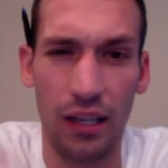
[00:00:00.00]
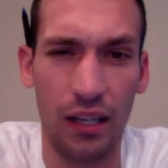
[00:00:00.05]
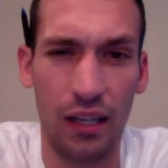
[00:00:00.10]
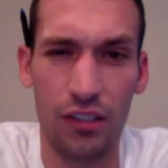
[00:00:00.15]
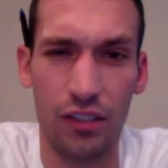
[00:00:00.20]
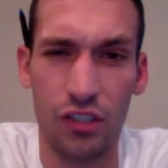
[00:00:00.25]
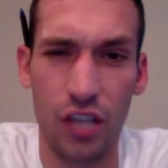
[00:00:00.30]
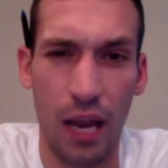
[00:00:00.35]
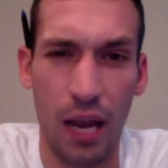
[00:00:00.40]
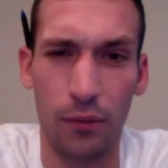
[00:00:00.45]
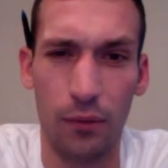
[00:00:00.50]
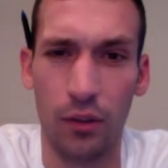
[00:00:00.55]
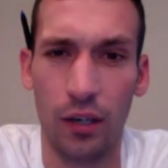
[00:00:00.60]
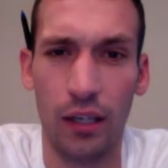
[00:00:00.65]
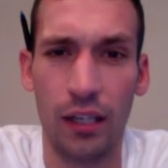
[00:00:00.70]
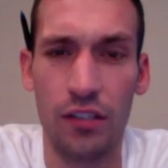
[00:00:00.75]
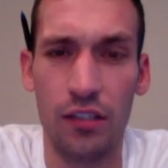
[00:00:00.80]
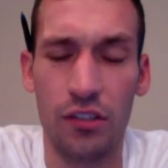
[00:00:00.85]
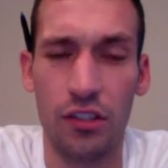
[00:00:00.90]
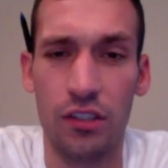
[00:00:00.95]
chapter, I
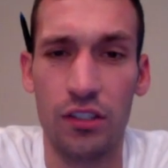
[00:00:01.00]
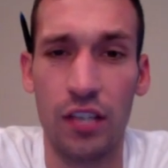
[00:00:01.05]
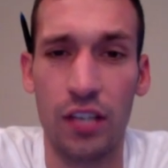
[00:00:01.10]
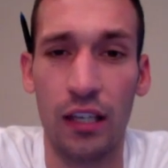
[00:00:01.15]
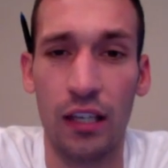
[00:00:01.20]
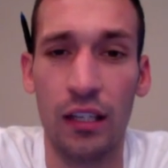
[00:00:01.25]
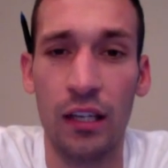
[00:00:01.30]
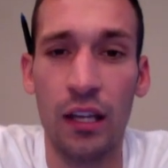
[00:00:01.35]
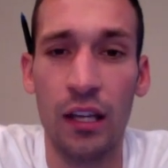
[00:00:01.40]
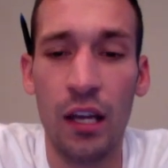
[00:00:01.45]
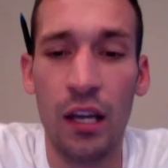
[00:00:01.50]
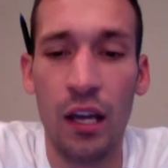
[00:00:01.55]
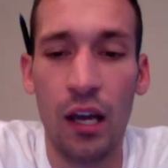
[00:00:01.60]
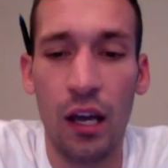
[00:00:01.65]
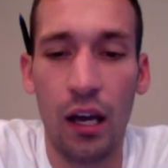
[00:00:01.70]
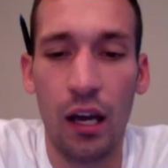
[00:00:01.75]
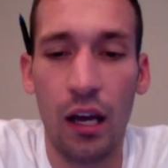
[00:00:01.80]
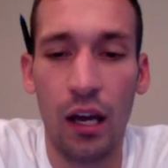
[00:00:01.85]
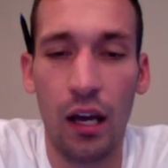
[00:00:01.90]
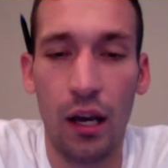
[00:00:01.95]
guess you could say.
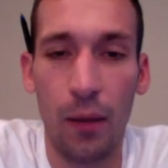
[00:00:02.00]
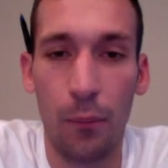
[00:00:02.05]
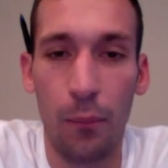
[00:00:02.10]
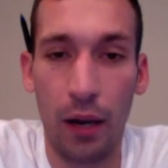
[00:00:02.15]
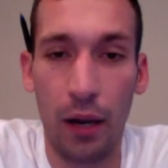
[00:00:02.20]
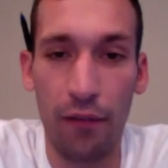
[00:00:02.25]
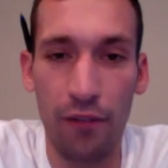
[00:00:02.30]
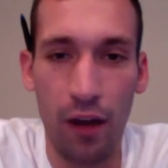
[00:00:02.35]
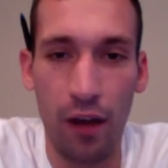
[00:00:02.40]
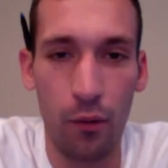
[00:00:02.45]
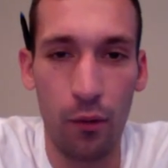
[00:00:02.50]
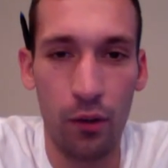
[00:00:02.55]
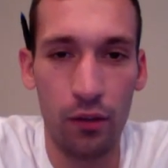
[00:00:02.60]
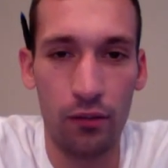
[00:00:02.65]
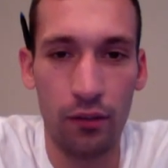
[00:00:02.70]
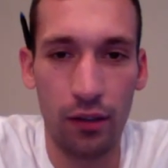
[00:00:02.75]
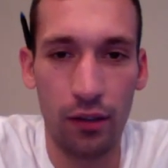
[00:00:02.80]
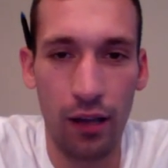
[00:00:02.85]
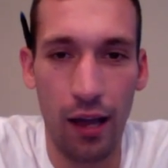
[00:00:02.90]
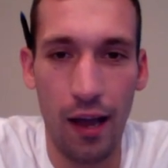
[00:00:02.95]
But I found one.
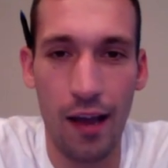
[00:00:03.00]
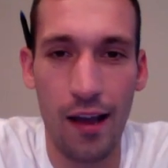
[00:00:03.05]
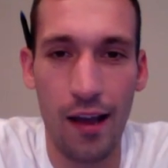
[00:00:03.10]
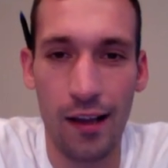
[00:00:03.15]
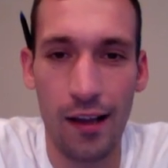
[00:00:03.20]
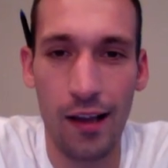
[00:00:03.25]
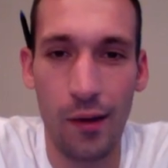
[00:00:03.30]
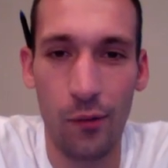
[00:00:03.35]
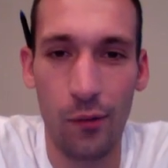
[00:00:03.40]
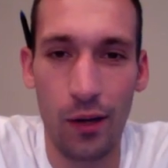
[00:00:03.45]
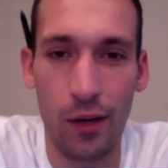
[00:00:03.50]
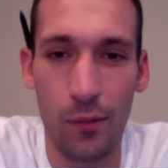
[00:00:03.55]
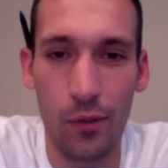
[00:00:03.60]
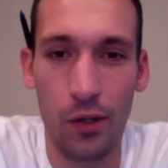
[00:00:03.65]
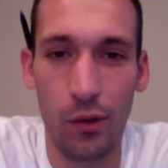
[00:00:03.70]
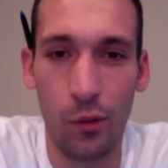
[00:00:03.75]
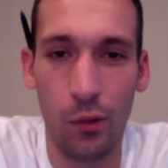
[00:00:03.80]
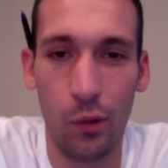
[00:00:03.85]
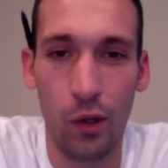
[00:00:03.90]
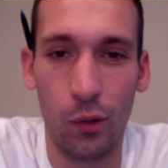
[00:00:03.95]
I got one I'm going
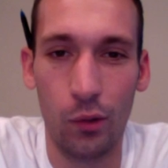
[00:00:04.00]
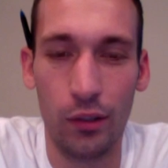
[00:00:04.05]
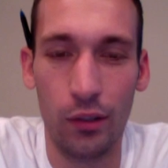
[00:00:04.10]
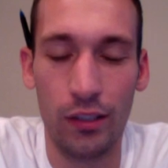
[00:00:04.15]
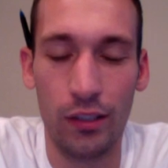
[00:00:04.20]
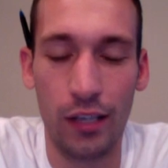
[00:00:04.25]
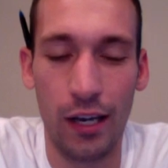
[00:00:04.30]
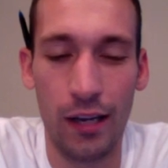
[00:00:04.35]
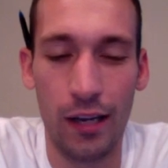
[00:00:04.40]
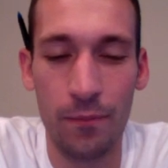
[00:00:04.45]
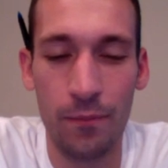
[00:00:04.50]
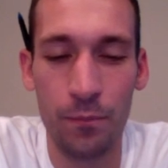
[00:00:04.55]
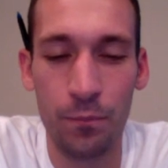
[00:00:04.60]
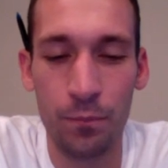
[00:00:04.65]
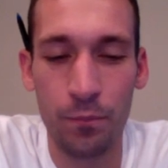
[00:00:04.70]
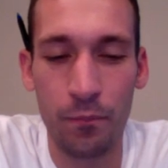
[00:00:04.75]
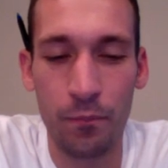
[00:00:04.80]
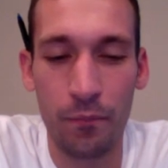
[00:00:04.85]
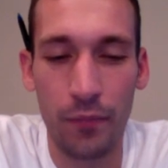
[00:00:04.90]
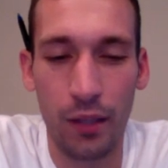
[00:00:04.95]
to work with today.
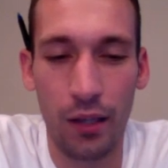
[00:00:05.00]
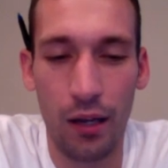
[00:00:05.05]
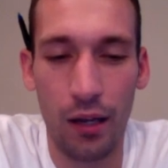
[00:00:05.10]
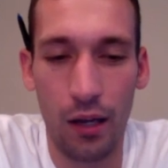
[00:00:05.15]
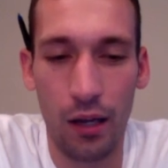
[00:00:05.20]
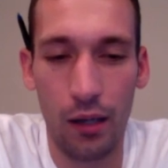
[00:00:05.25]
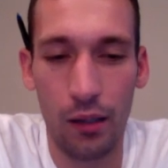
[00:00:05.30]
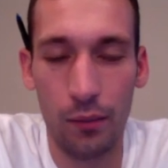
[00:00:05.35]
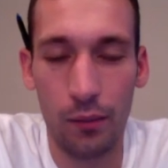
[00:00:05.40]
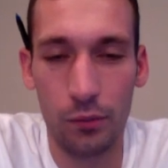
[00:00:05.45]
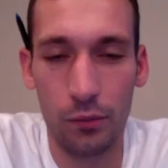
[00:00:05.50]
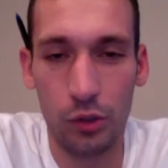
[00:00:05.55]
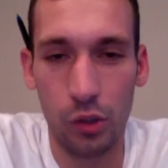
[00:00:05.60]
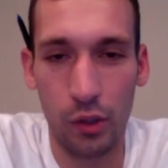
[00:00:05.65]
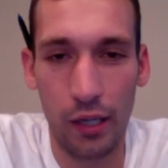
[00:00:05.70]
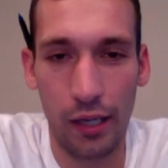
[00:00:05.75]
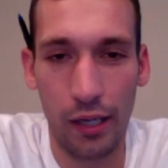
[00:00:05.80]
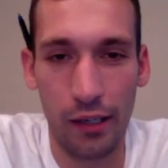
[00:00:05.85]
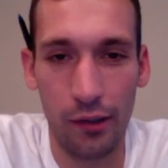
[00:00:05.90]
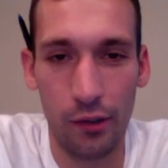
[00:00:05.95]
So
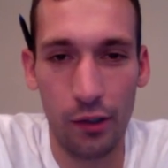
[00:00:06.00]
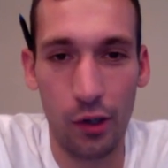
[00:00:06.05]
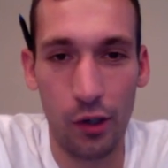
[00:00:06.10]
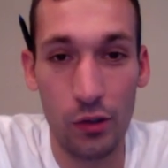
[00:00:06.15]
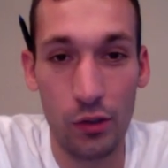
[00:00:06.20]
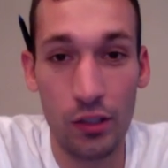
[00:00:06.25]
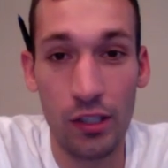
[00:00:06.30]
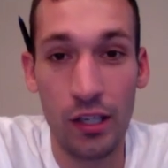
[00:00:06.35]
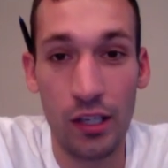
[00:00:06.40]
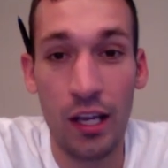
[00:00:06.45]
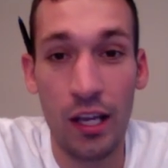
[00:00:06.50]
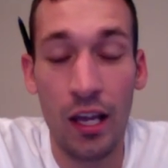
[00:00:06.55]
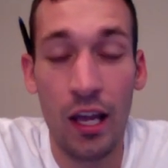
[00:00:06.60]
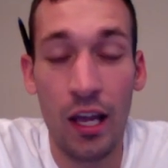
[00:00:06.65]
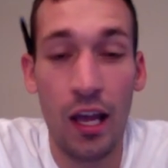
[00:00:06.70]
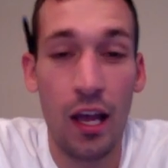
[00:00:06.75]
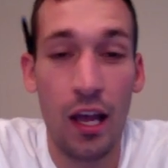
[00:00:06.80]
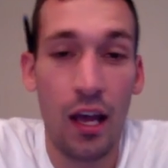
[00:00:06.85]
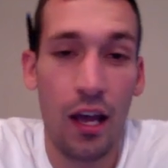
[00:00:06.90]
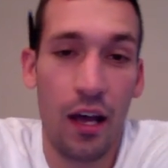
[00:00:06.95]
yeah, here it goes.
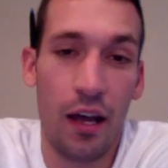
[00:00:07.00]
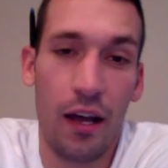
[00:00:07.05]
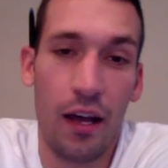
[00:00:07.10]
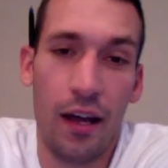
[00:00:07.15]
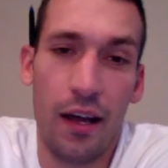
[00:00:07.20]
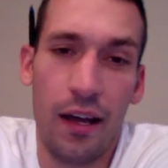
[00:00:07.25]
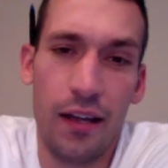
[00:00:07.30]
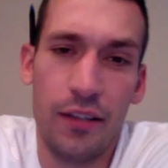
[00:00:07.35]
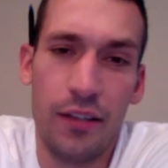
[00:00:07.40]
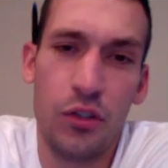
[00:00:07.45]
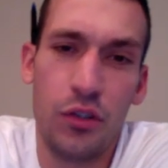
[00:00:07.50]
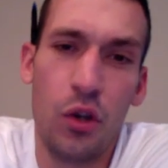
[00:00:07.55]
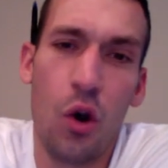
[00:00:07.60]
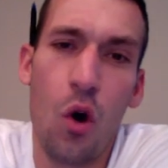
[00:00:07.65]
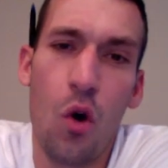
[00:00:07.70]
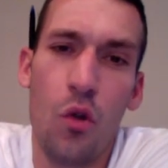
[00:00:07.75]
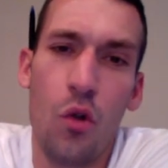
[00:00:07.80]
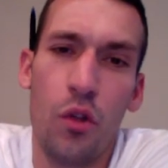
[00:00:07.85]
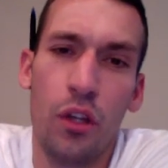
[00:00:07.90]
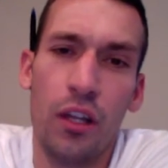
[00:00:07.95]

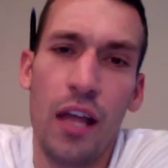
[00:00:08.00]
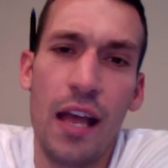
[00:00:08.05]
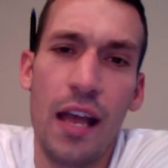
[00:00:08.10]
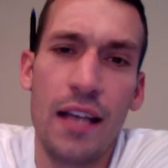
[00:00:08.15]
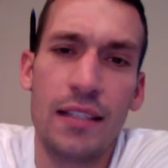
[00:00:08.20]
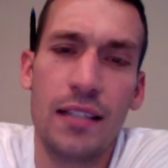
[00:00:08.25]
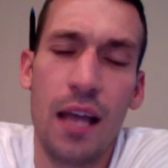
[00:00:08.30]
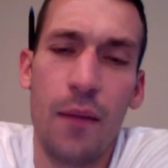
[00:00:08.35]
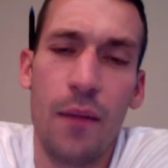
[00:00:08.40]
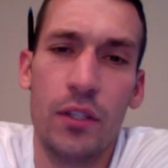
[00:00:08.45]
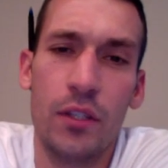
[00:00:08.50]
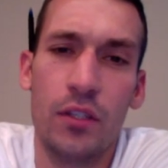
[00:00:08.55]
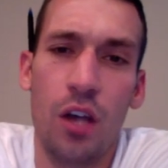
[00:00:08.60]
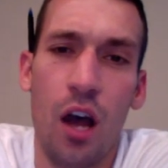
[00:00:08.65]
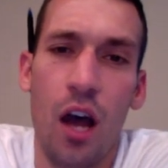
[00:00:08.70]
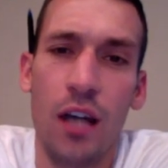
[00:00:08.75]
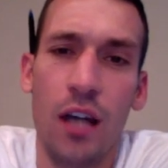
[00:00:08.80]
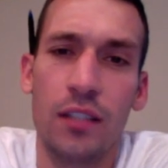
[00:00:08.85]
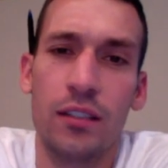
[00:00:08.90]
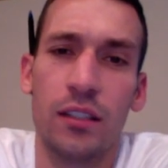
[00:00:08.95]
So the last time we
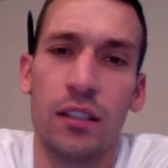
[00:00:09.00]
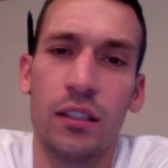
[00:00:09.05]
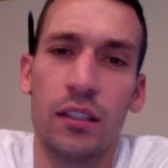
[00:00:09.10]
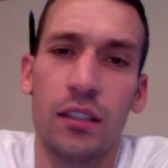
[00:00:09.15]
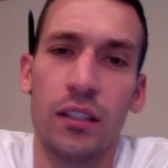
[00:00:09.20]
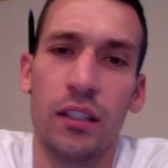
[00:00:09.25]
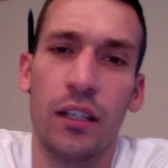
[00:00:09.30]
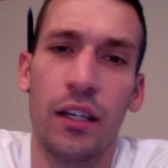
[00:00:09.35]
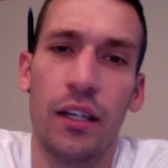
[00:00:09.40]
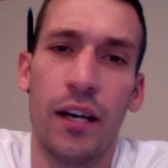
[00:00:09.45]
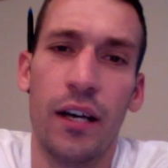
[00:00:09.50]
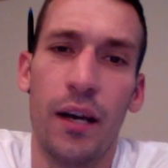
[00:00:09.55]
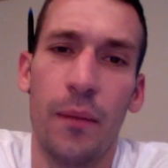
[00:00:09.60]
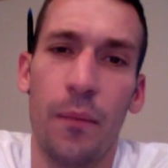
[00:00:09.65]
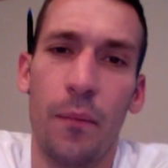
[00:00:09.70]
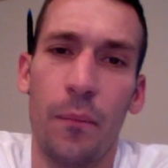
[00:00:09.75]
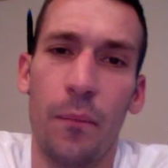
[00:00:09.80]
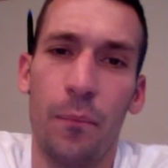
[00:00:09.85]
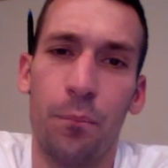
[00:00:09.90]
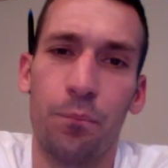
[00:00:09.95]
talked,
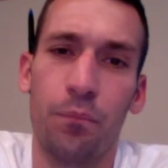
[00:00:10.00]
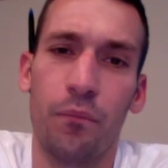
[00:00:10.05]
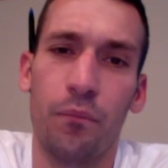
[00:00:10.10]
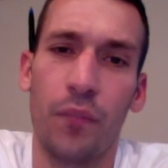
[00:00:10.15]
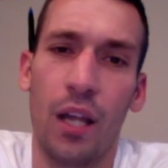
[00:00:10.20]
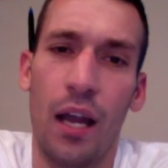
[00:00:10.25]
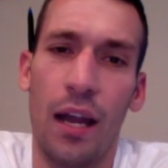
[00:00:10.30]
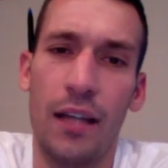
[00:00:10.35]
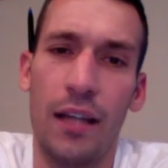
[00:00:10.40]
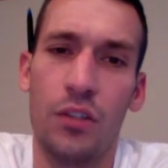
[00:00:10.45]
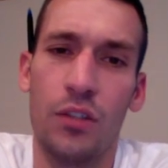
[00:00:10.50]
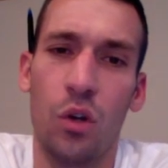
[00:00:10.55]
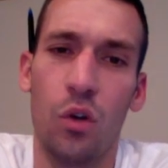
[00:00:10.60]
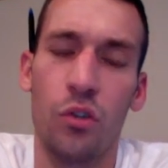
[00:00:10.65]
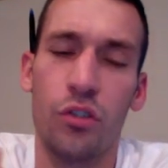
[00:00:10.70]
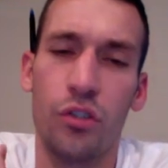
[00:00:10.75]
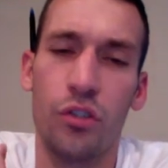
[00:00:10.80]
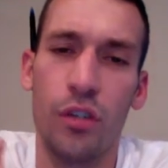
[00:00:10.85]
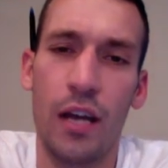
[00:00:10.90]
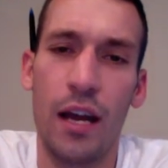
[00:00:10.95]
I
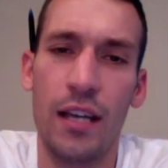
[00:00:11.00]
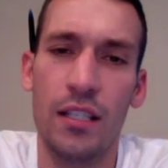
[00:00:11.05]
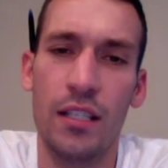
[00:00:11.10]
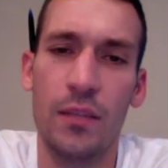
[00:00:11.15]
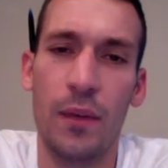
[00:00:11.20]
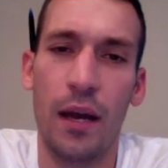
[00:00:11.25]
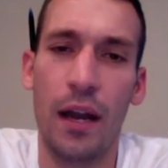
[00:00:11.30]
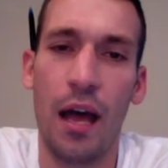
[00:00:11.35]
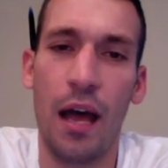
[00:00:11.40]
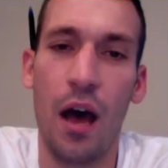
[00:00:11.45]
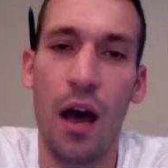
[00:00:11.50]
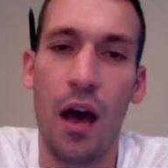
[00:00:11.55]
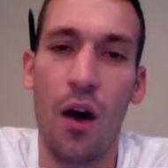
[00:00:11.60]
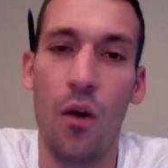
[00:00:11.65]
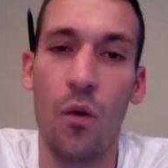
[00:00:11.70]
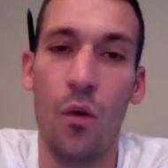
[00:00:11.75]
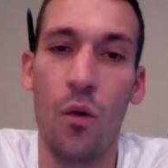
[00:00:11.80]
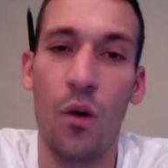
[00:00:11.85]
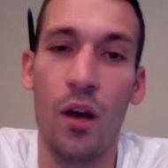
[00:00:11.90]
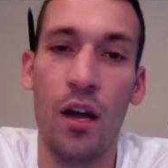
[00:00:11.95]
told you guys about how